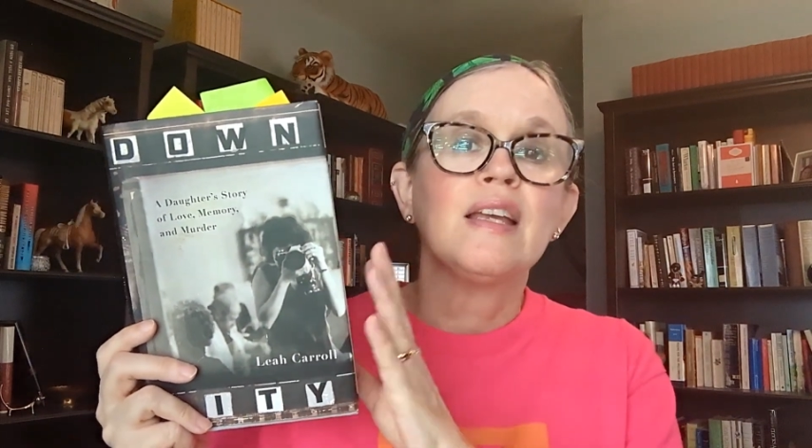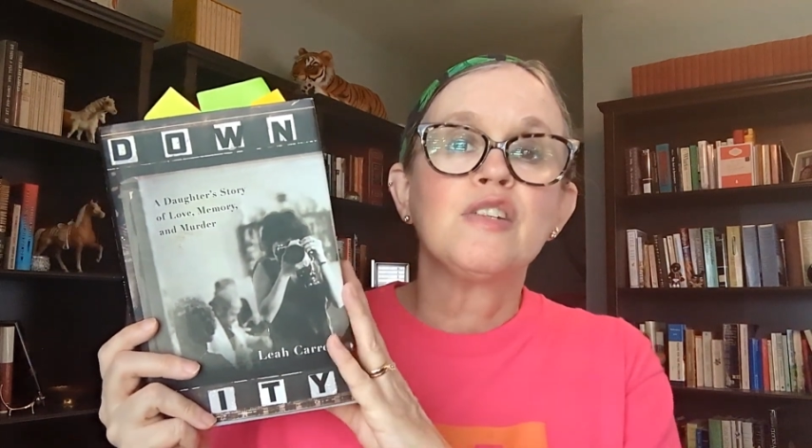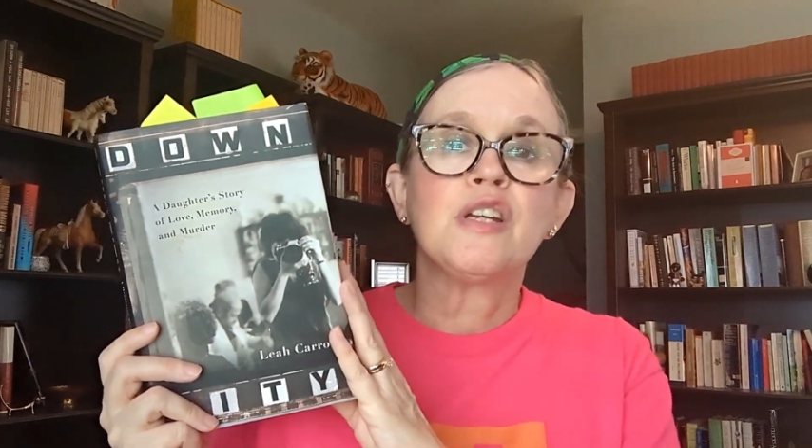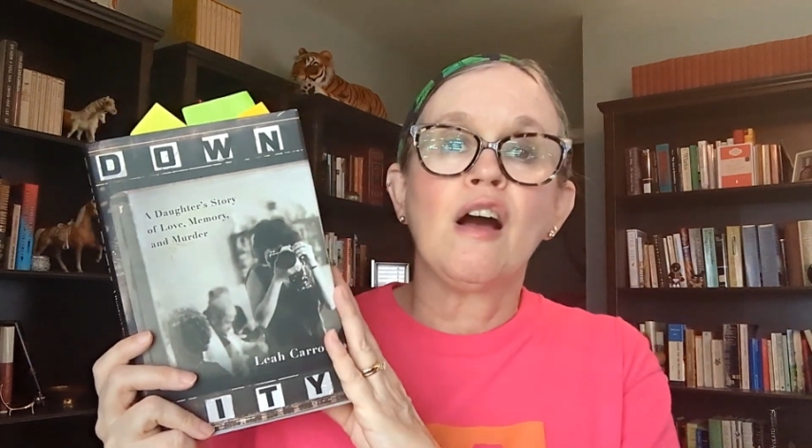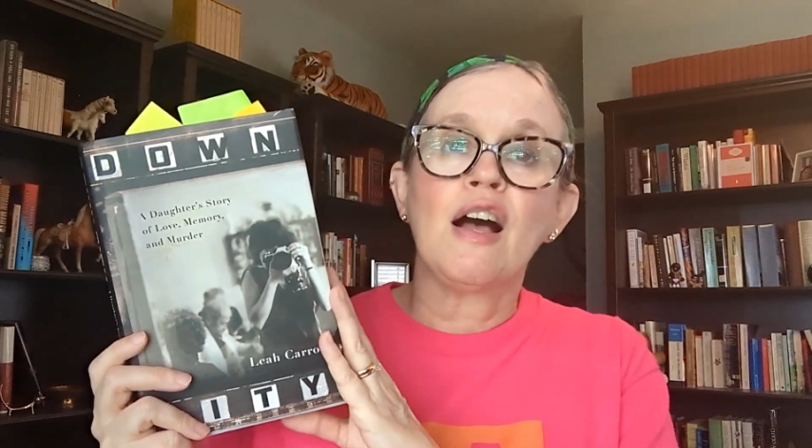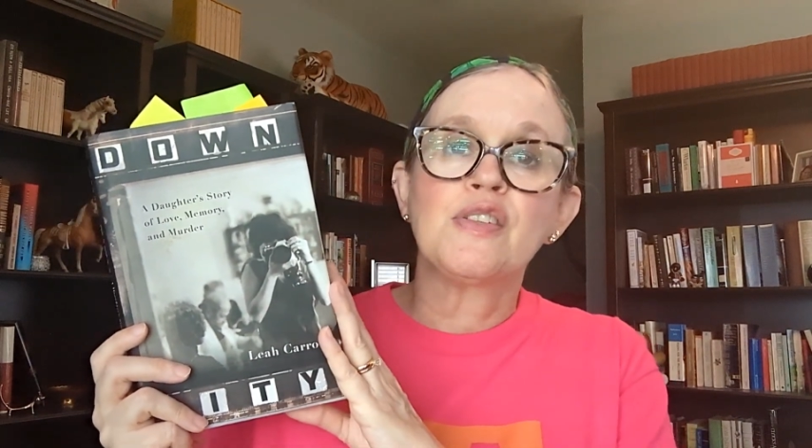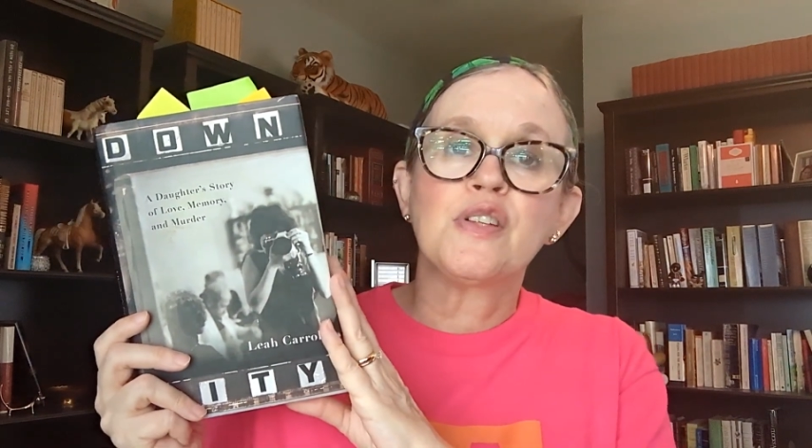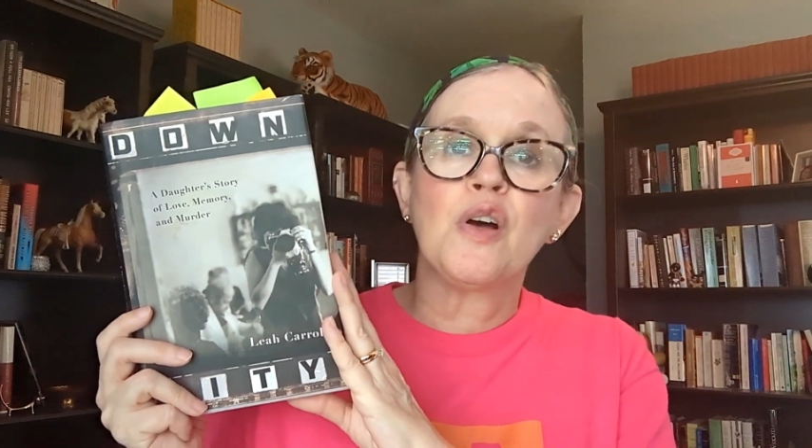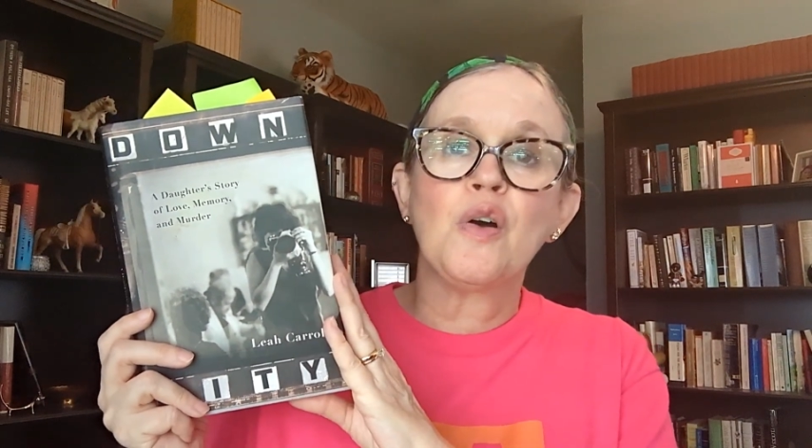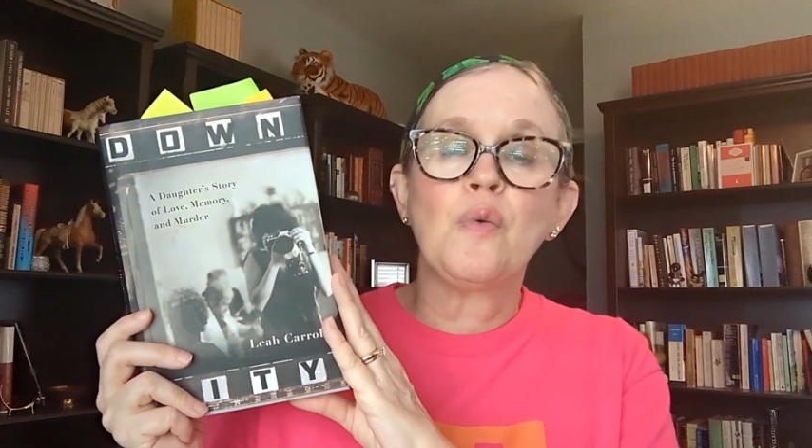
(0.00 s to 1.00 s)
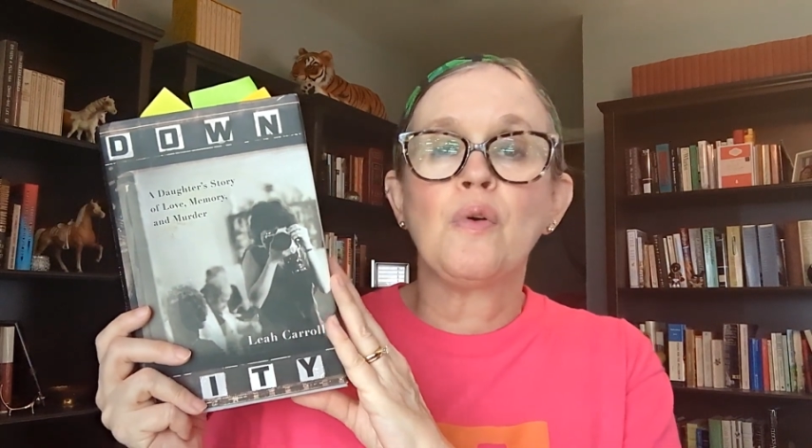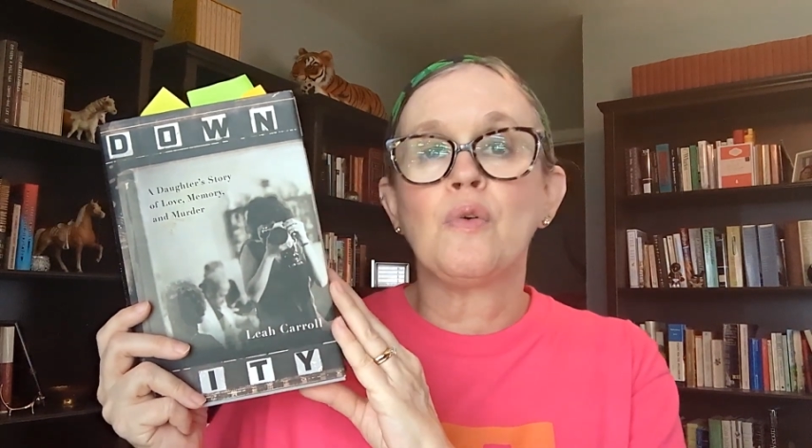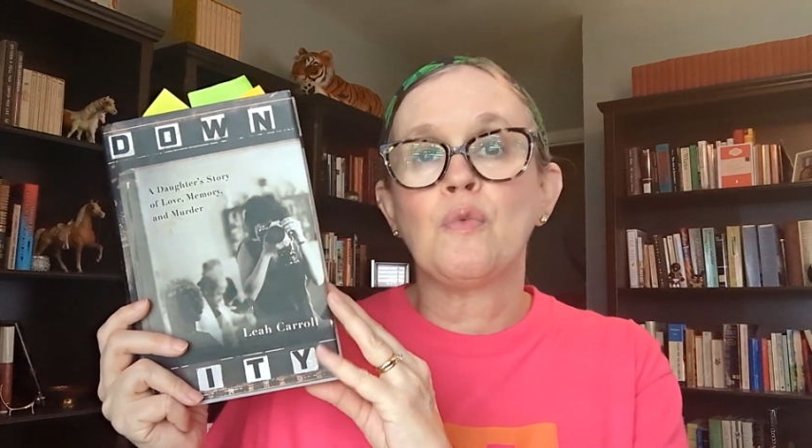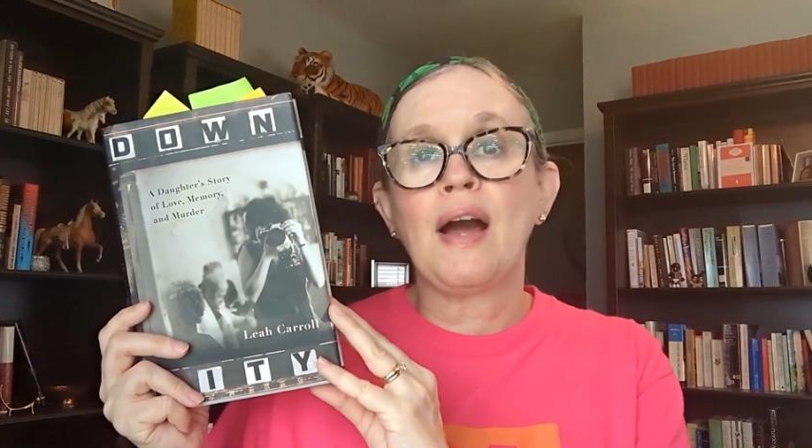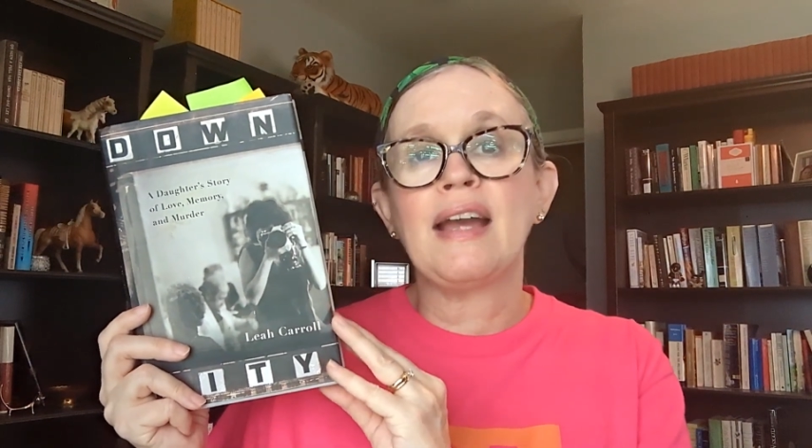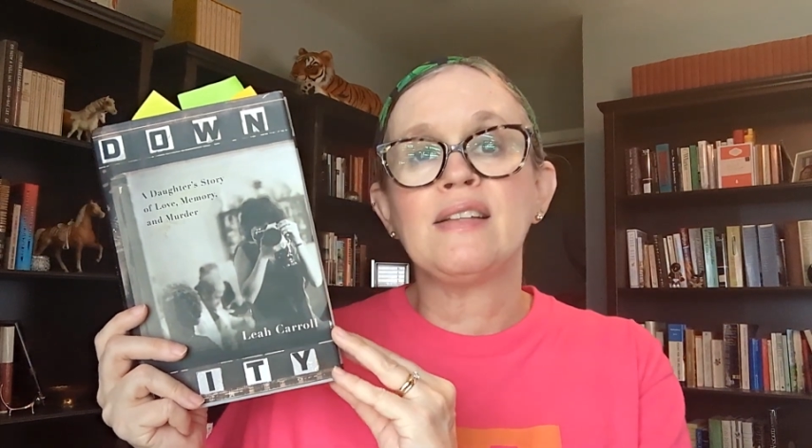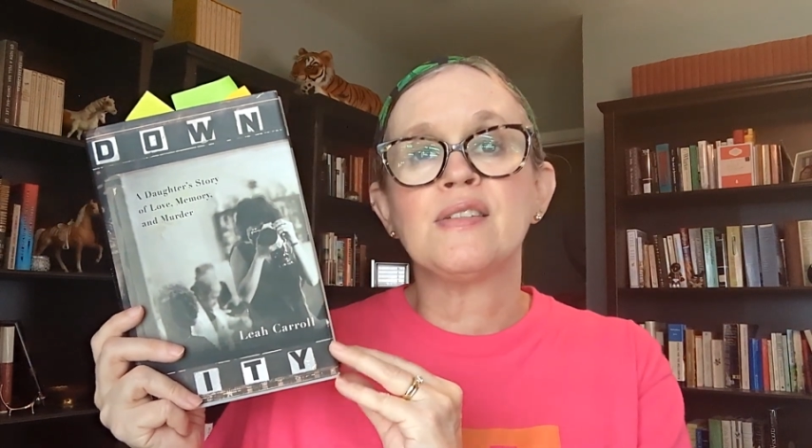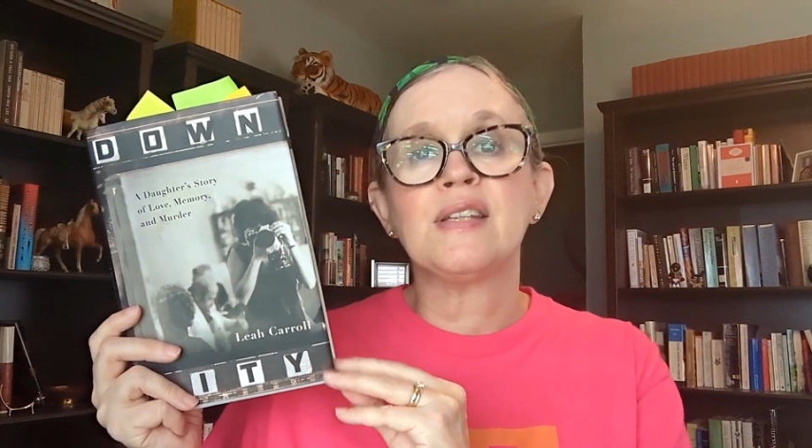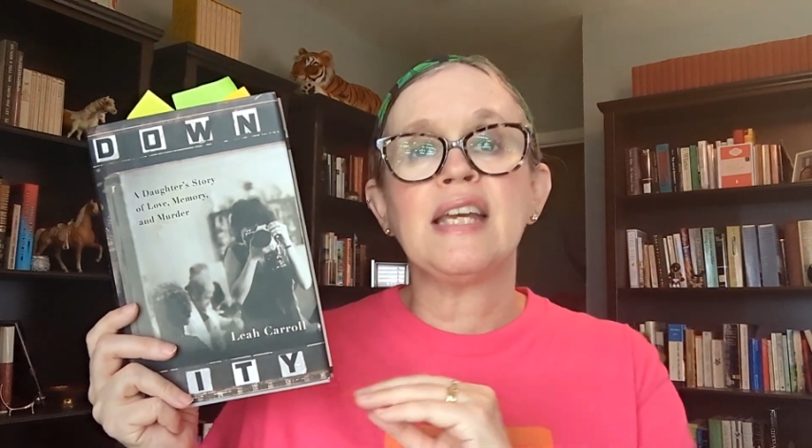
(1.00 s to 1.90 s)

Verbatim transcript: She also writes